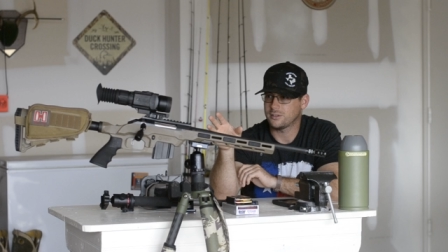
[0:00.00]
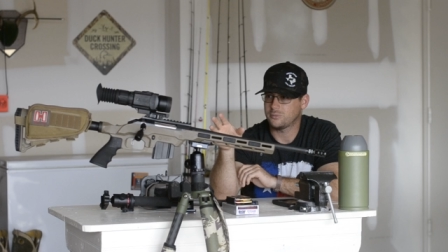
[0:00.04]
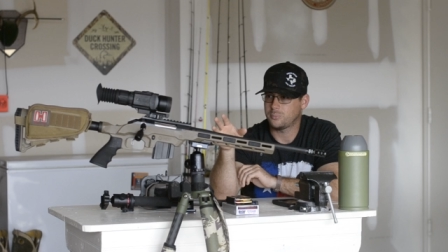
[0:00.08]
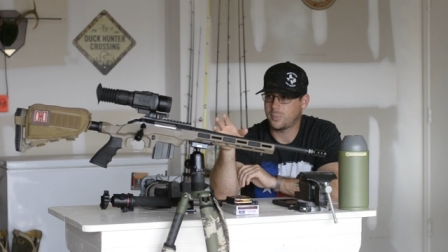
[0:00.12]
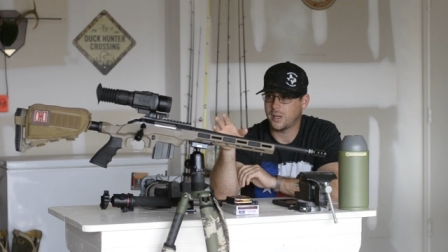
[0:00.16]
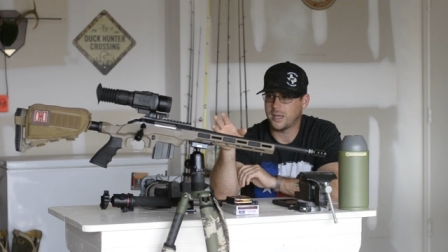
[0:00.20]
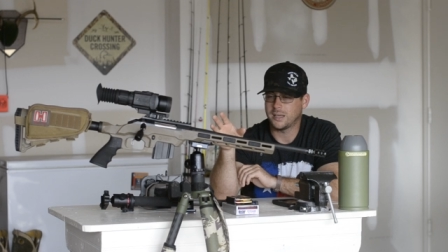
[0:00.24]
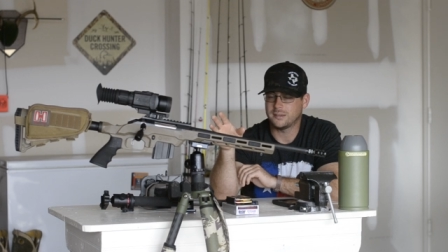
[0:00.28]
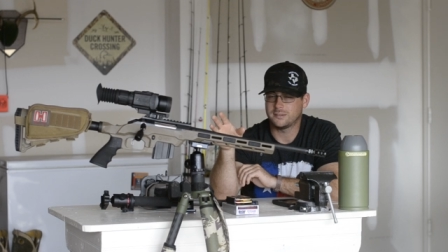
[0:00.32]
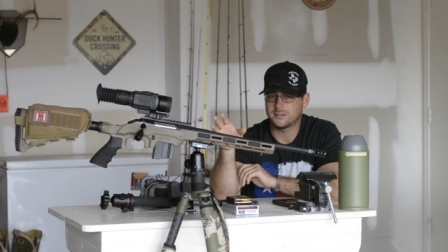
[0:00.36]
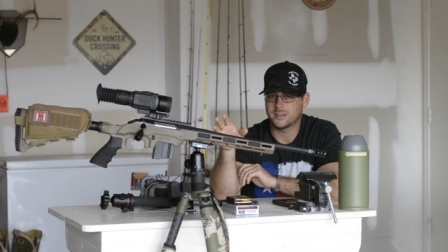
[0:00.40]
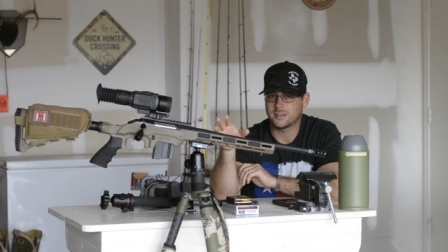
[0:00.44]
took
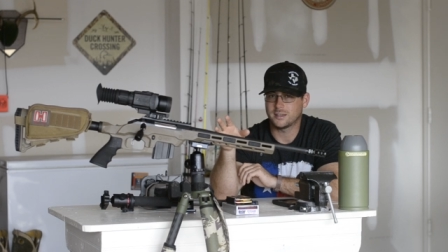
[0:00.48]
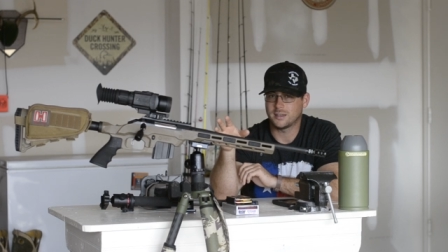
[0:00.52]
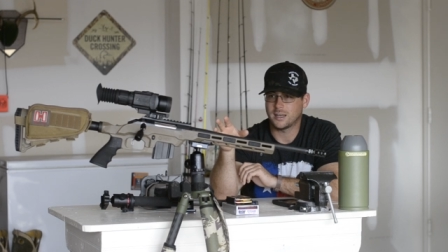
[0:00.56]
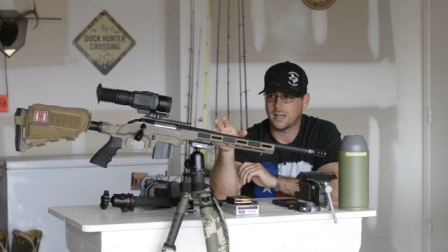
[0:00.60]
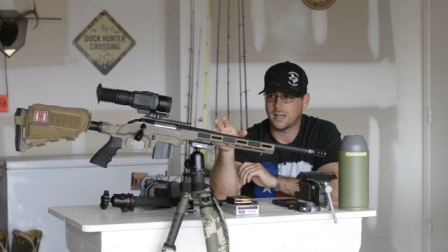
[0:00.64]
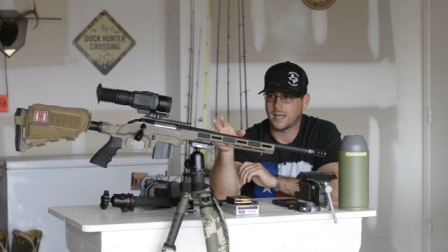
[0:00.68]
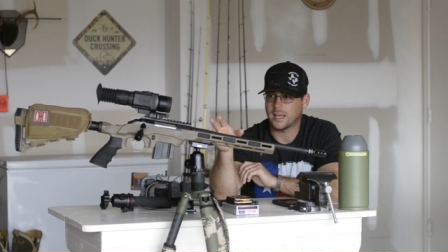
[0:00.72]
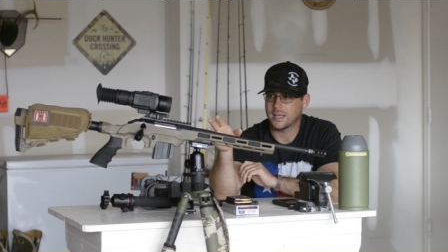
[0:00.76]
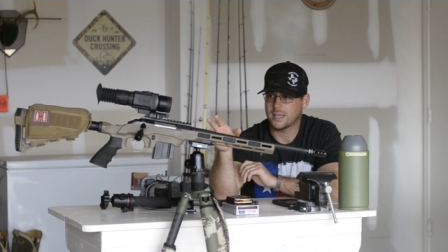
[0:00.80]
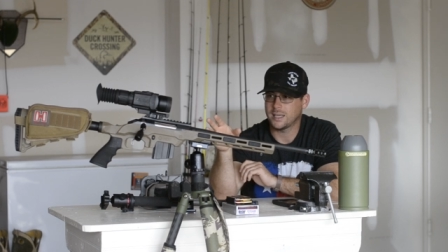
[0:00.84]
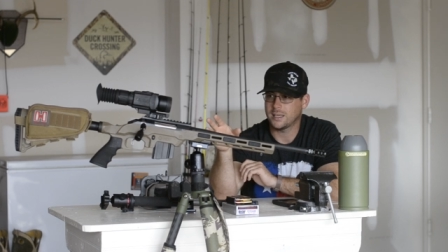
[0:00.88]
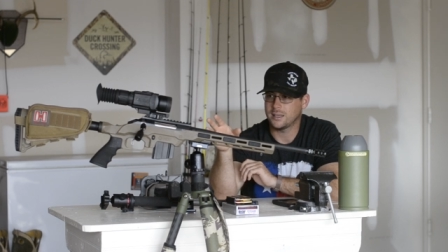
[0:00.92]
up a lot of
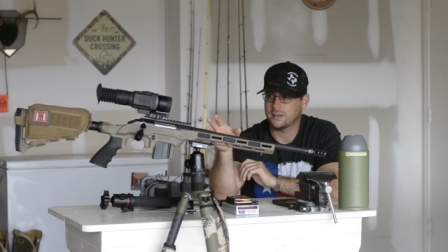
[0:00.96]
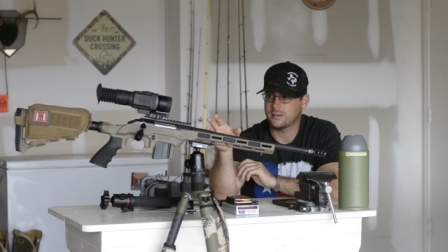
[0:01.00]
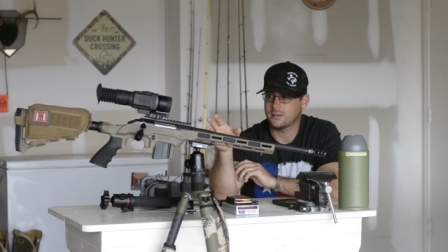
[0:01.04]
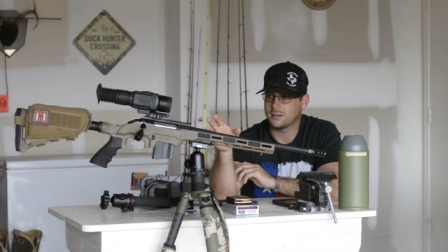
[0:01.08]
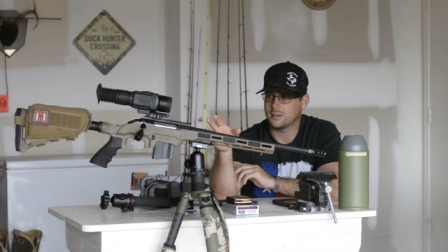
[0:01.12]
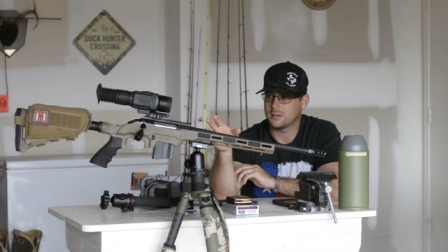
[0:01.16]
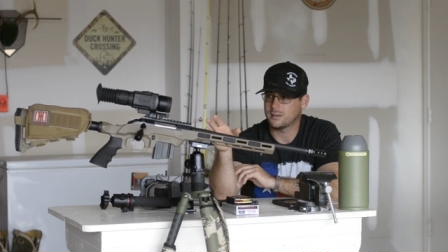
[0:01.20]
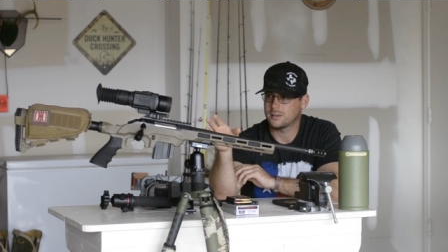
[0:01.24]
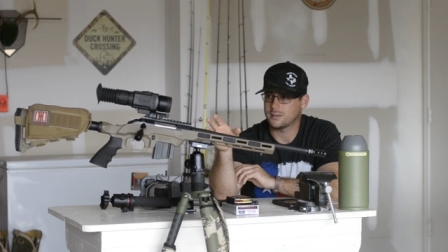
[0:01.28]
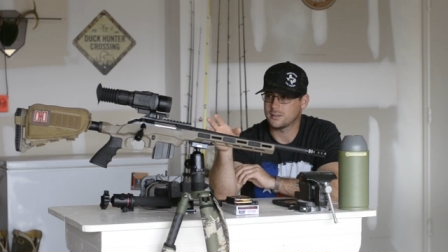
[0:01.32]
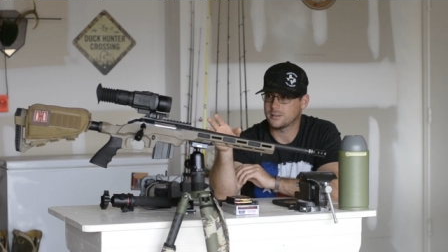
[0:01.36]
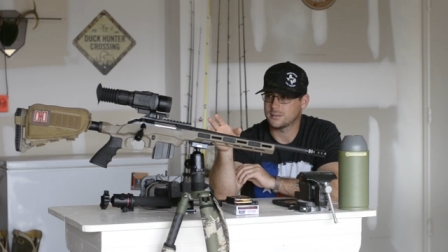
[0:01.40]
space,
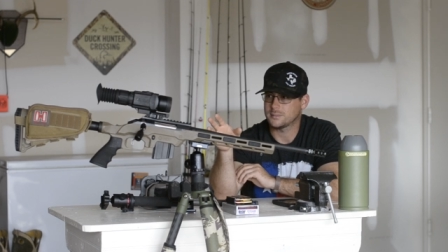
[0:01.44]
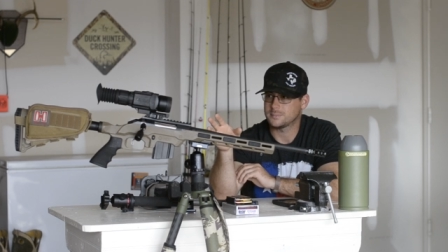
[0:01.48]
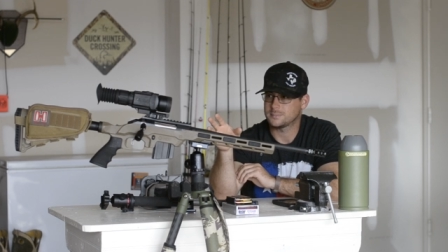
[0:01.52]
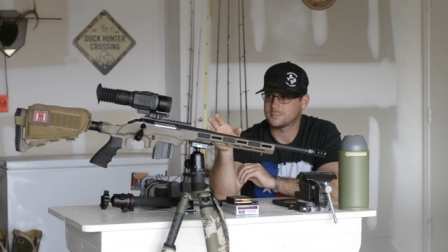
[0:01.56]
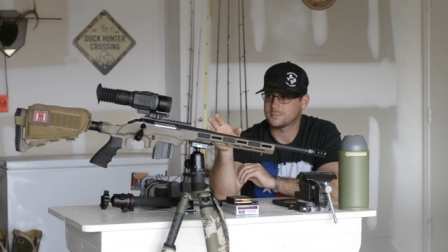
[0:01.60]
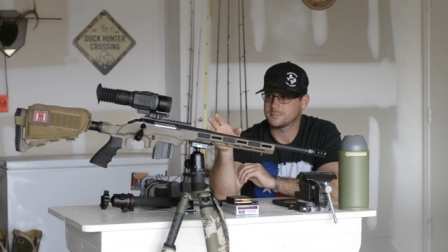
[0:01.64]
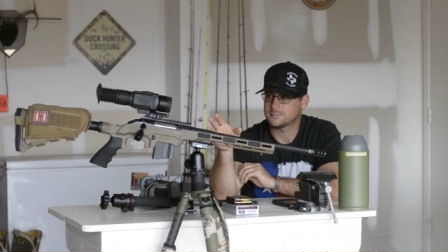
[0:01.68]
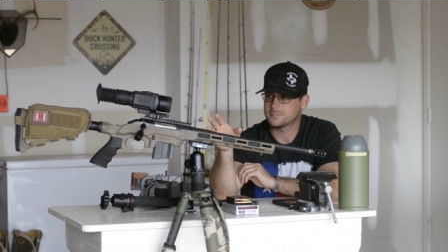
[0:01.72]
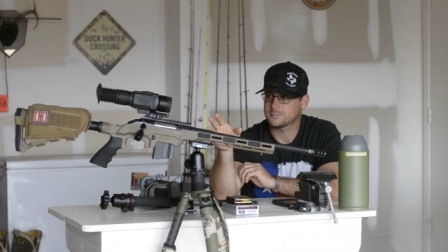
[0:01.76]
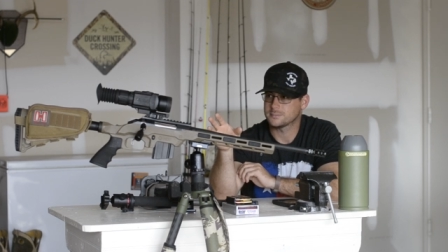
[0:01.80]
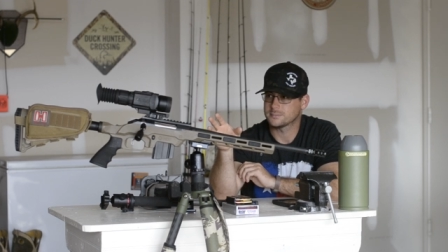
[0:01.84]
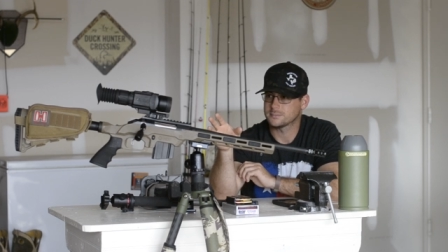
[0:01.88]
didn't like it.
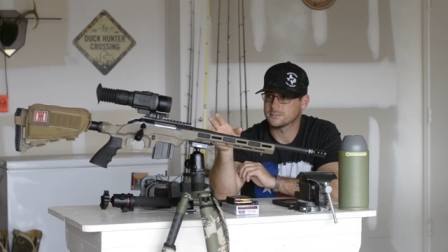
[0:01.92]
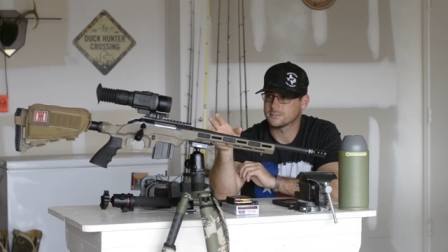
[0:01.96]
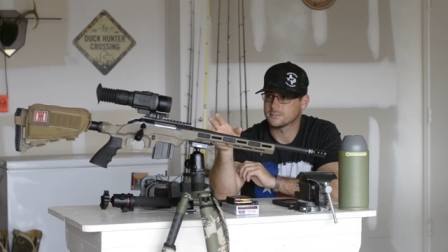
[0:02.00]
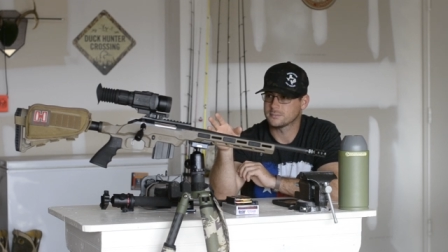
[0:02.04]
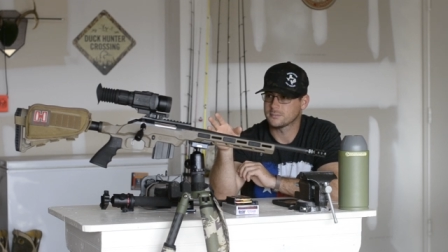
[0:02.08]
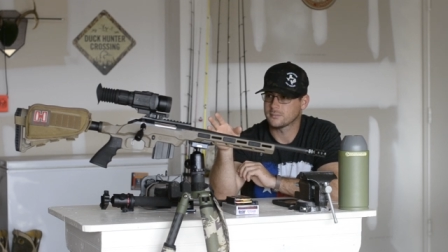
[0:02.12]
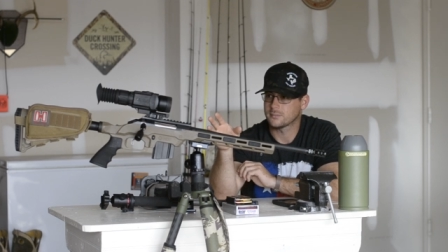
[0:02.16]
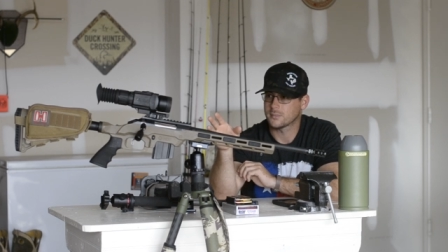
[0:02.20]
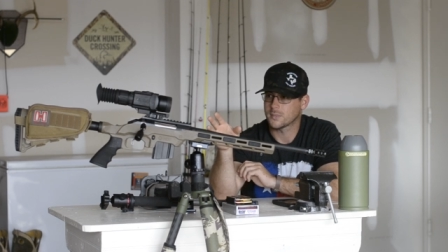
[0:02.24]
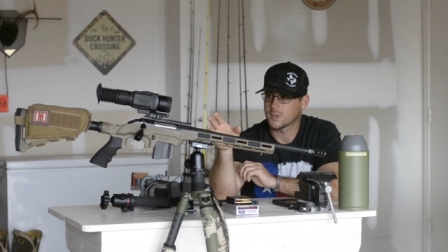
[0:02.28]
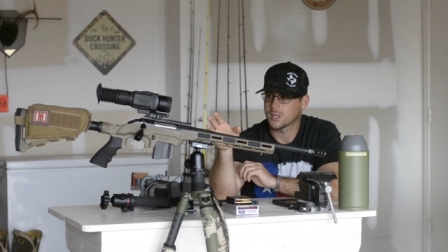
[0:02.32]
Um,